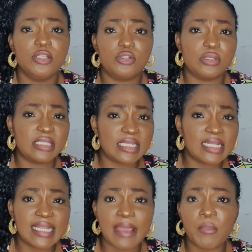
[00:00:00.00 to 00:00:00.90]
to
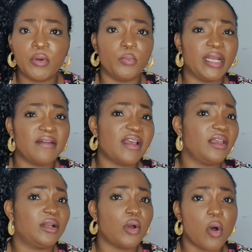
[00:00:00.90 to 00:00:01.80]
see them whenever
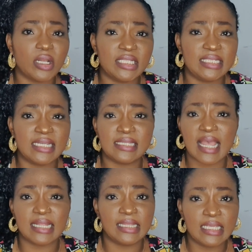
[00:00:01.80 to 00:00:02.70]
you're on holidays
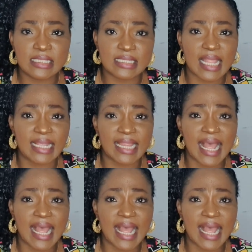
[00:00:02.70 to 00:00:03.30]
and things like